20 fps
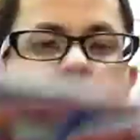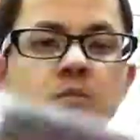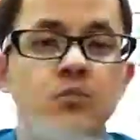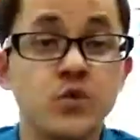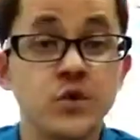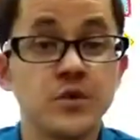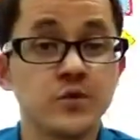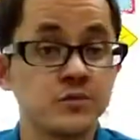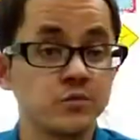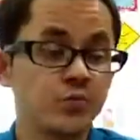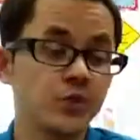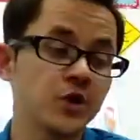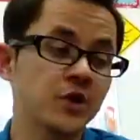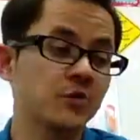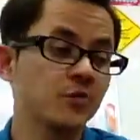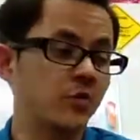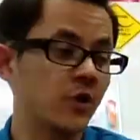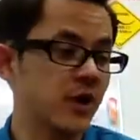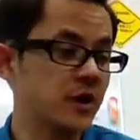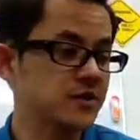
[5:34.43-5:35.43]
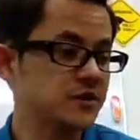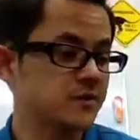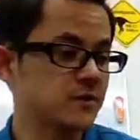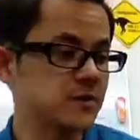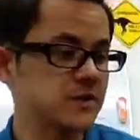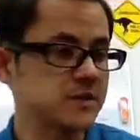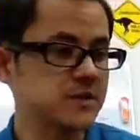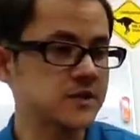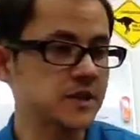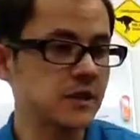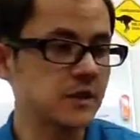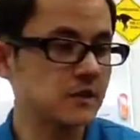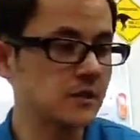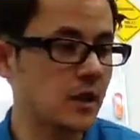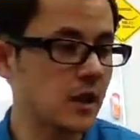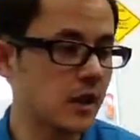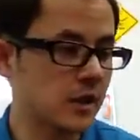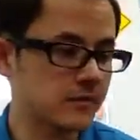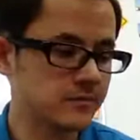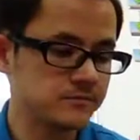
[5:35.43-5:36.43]
Pretty pretty good price for this entire
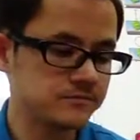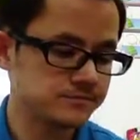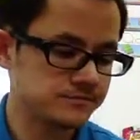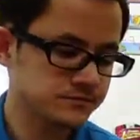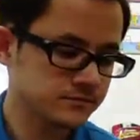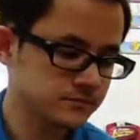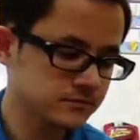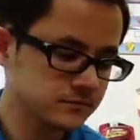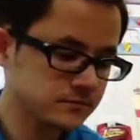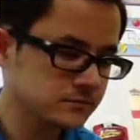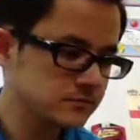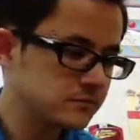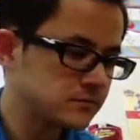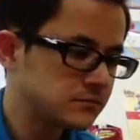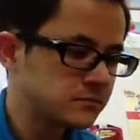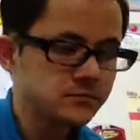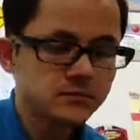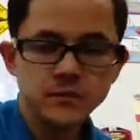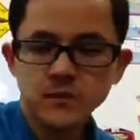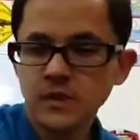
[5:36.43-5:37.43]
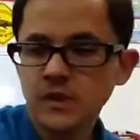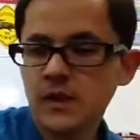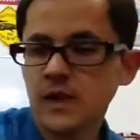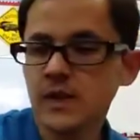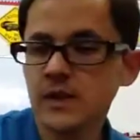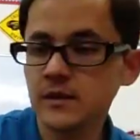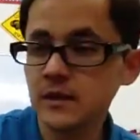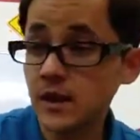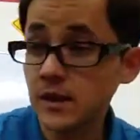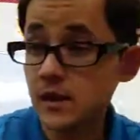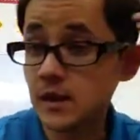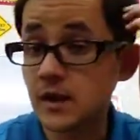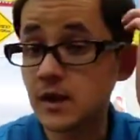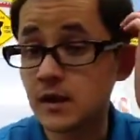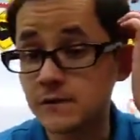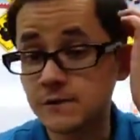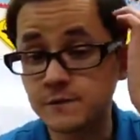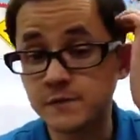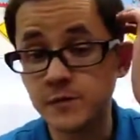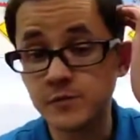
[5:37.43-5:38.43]
lot. And then
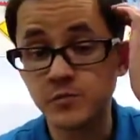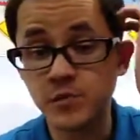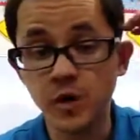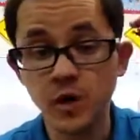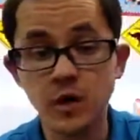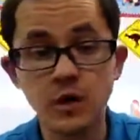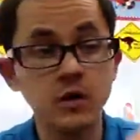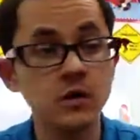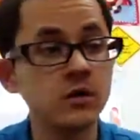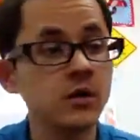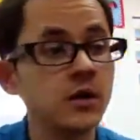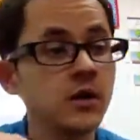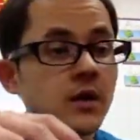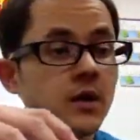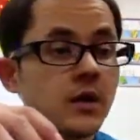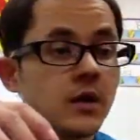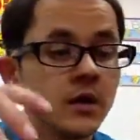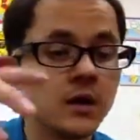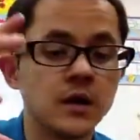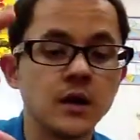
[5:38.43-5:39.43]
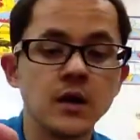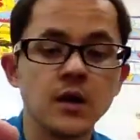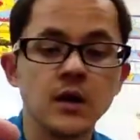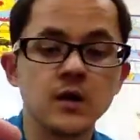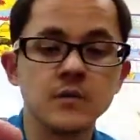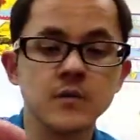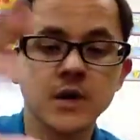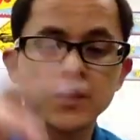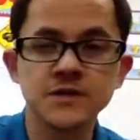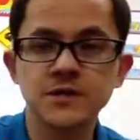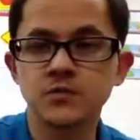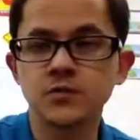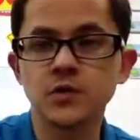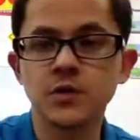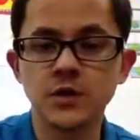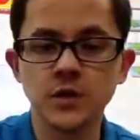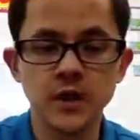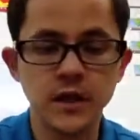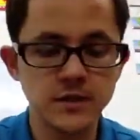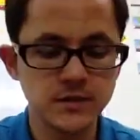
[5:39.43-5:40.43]
uh, football, um, got some
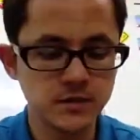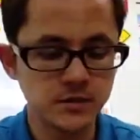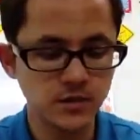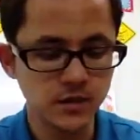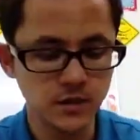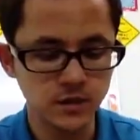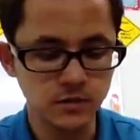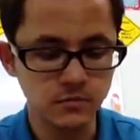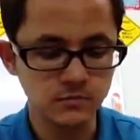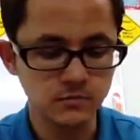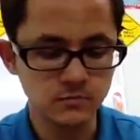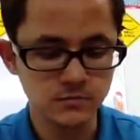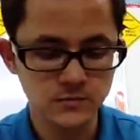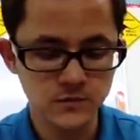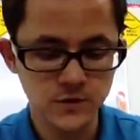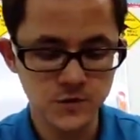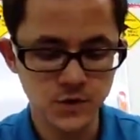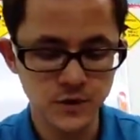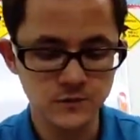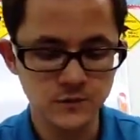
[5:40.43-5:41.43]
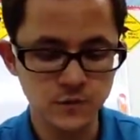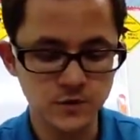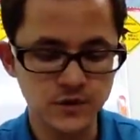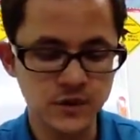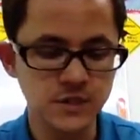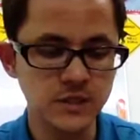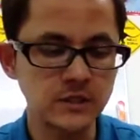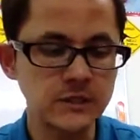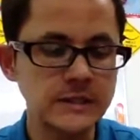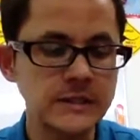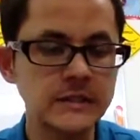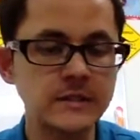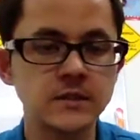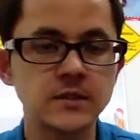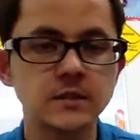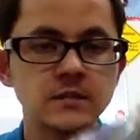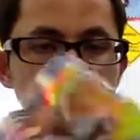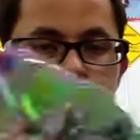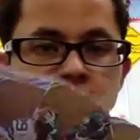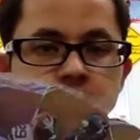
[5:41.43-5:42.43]
really nice looking twenty fourteen
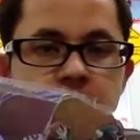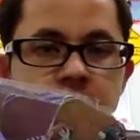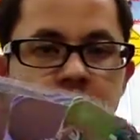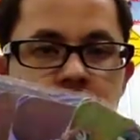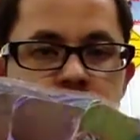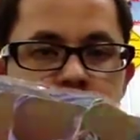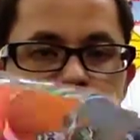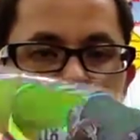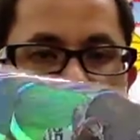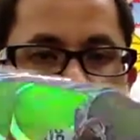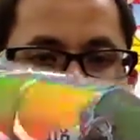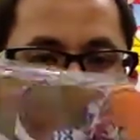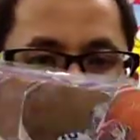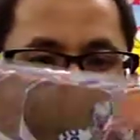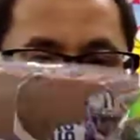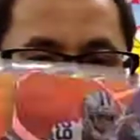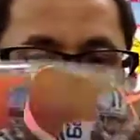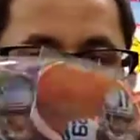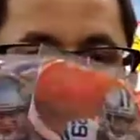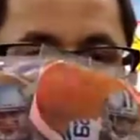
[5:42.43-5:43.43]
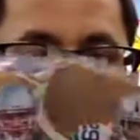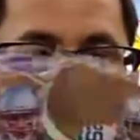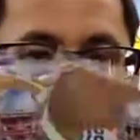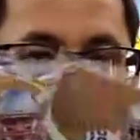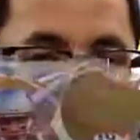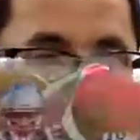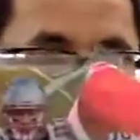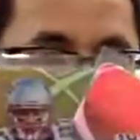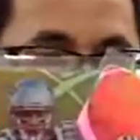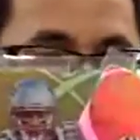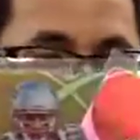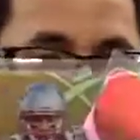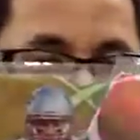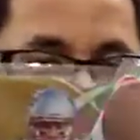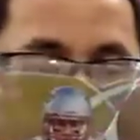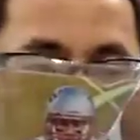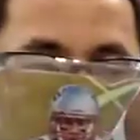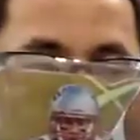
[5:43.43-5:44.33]
Elite die cuts. Got the golds, I